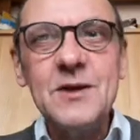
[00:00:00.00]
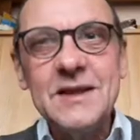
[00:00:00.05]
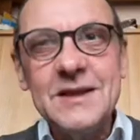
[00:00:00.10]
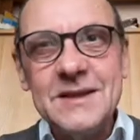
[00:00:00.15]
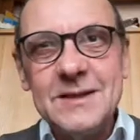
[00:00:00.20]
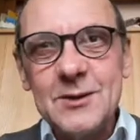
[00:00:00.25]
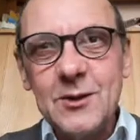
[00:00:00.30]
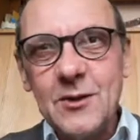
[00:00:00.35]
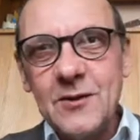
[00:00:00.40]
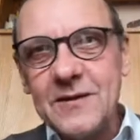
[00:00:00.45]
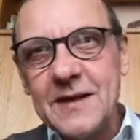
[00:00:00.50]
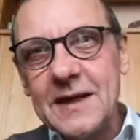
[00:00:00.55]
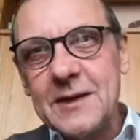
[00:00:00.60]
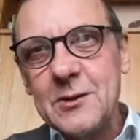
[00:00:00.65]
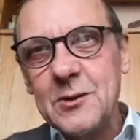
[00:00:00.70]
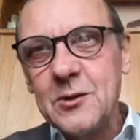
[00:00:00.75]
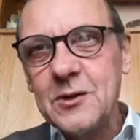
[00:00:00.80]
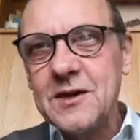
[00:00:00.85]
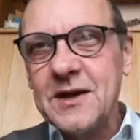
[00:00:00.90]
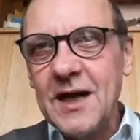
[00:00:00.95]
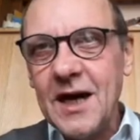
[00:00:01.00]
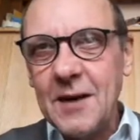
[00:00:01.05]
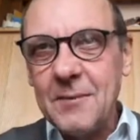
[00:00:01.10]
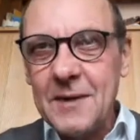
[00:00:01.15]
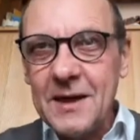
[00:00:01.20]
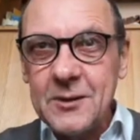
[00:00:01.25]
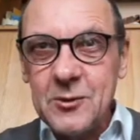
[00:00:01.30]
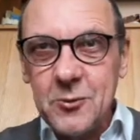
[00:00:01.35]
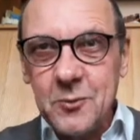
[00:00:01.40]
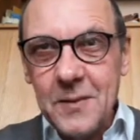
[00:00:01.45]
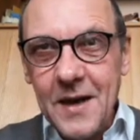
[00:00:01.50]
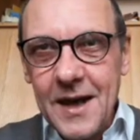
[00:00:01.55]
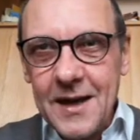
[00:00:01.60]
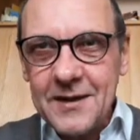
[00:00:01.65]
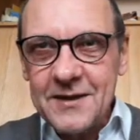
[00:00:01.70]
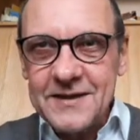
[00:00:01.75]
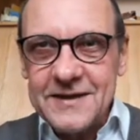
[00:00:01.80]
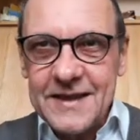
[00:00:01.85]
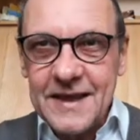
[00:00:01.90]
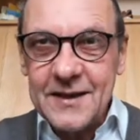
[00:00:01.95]
deserve that good karma to
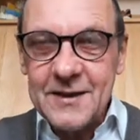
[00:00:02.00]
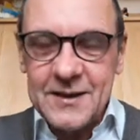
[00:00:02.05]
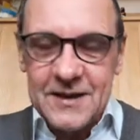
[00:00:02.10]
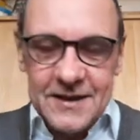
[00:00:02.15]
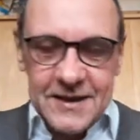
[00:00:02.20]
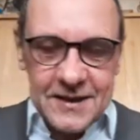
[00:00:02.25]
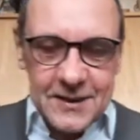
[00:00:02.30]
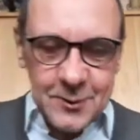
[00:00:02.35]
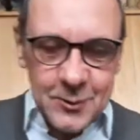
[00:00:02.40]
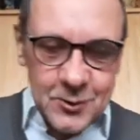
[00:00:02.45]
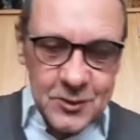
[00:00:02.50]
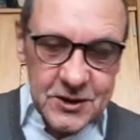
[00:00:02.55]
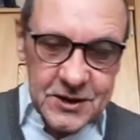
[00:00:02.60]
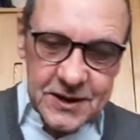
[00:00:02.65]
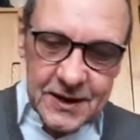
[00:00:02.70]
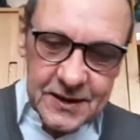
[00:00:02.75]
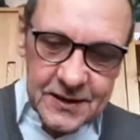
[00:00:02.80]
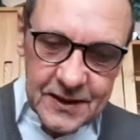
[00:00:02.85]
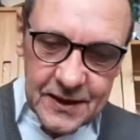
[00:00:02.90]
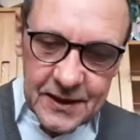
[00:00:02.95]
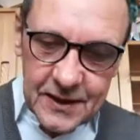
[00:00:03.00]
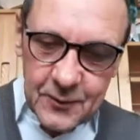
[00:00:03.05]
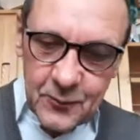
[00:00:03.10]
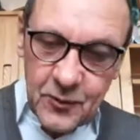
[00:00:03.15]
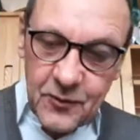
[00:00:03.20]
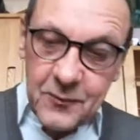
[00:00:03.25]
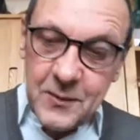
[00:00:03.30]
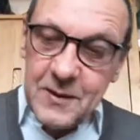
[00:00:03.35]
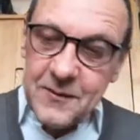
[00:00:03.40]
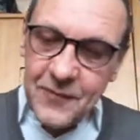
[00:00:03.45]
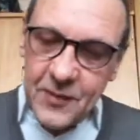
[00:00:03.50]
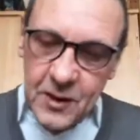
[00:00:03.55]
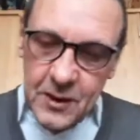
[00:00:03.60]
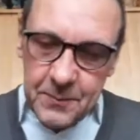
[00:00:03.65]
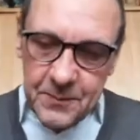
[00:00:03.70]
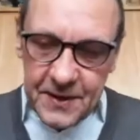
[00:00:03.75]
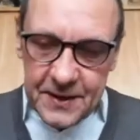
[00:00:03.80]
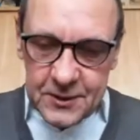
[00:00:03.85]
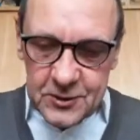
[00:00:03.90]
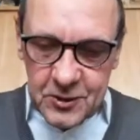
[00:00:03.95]
balance out the energy. And we've been very
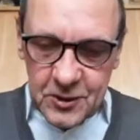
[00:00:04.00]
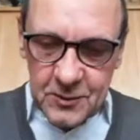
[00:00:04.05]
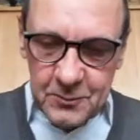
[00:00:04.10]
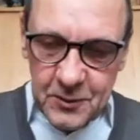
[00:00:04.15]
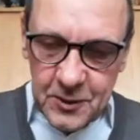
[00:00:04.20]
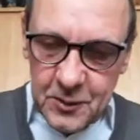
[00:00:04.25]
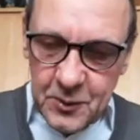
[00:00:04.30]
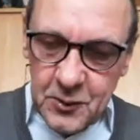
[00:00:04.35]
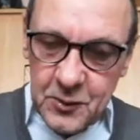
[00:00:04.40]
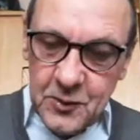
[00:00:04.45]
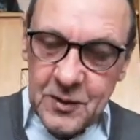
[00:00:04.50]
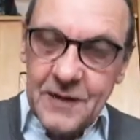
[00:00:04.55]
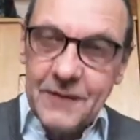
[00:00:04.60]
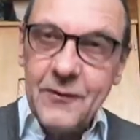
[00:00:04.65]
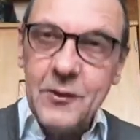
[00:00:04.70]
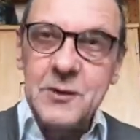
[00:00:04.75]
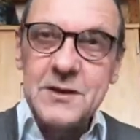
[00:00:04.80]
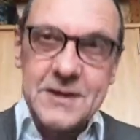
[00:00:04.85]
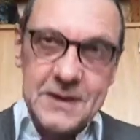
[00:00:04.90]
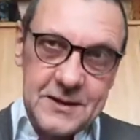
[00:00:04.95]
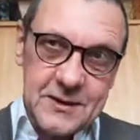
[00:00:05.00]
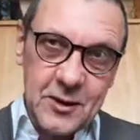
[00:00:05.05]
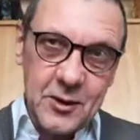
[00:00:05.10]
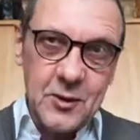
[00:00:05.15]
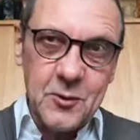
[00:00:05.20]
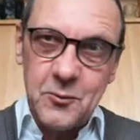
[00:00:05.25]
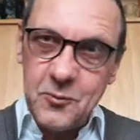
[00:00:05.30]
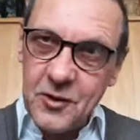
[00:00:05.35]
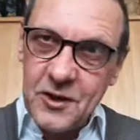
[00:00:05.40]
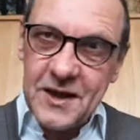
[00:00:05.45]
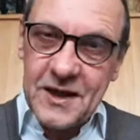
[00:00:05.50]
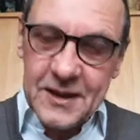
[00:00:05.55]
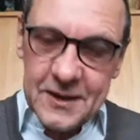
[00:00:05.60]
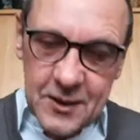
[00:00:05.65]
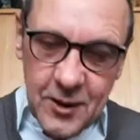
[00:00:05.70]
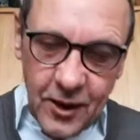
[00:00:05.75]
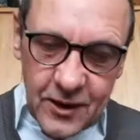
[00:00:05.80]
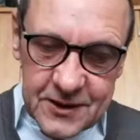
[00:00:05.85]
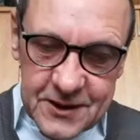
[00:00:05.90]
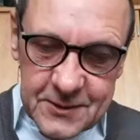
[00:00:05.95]
patient, but the universe is going to bring it
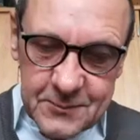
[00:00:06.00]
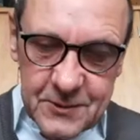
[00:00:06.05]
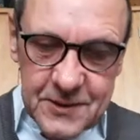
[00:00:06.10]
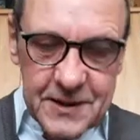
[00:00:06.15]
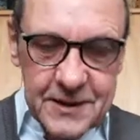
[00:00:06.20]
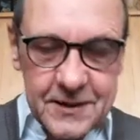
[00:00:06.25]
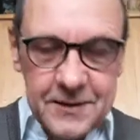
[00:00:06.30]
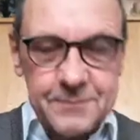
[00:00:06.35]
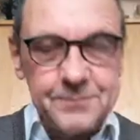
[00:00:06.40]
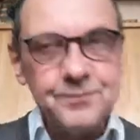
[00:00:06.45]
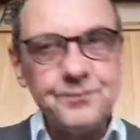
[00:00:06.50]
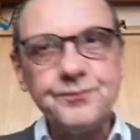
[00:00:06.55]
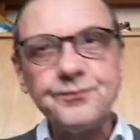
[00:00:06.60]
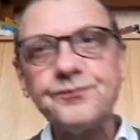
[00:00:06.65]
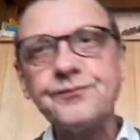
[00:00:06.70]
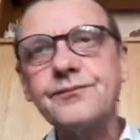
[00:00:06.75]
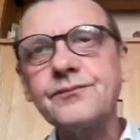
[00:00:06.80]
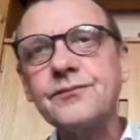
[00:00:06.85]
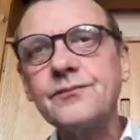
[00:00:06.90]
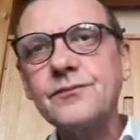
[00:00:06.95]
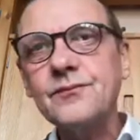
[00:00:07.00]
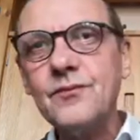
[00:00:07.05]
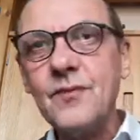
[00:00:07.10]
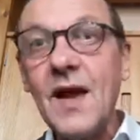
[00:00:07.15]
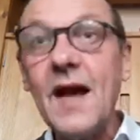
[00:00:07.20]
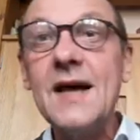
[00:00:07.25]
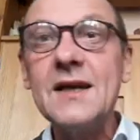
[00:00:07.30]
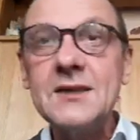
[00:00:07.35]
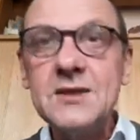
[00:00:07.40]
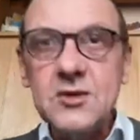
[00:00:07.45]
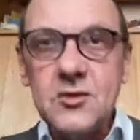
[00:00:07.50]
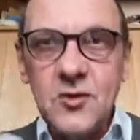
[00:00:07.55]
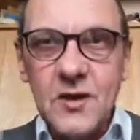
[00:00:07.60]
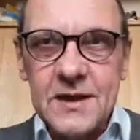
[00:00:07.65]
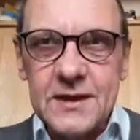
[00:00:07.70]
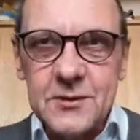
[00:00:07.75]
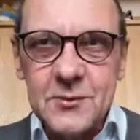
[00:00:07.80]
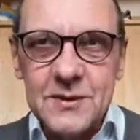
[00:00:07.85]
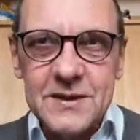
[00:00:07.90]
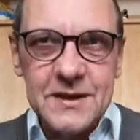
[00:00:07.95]
Godspeed. Our
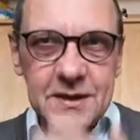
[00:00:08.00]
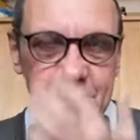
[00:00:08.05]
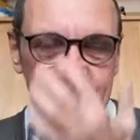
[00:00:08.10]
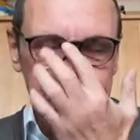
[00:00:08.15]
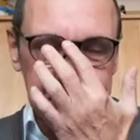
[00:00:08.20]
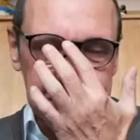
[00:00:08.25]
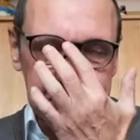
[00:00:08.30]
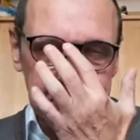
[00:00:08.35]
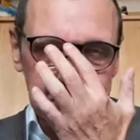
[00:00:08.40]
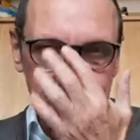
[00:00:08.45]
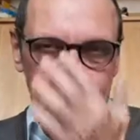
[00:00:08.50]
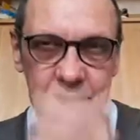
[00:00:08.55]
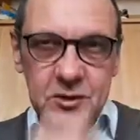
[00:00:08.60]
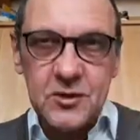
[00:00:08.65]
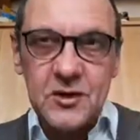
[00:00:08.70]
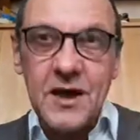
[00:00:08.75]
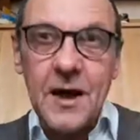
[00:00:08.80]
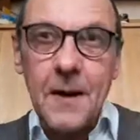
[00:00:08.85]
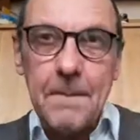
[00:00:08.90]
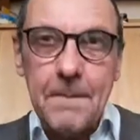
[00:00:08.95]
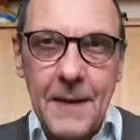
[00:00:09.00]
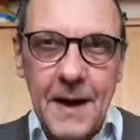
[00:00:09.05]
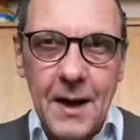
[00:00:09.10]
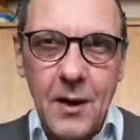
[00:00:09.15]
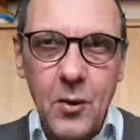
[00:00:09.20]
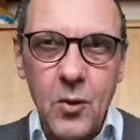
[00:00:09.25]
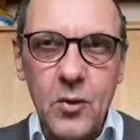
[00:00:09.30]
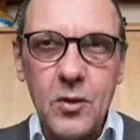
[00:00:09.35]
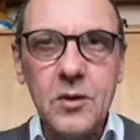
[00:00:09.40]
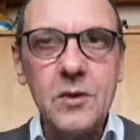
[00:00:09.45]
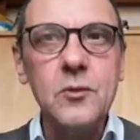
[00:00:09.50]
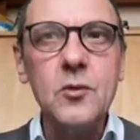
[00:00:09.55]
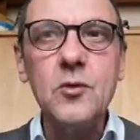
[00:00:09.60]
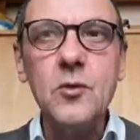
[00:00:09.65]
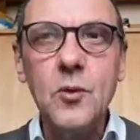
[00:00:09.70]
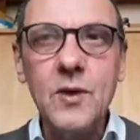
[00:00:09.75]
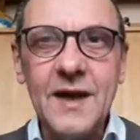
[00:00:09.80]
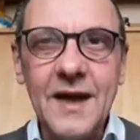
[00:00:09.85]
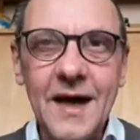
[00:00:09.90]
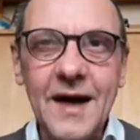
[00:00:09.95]
strengths within the situation, our power, who
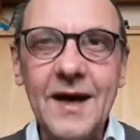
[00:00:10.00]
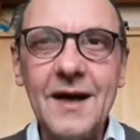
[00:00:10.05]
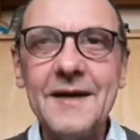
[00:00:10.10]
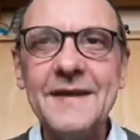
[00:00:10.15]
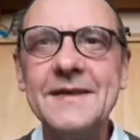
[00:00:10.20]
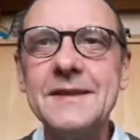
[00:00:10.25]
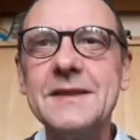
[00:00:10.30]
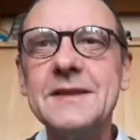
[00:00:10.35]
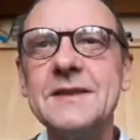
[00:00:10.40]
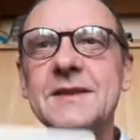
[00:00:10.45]
we are in this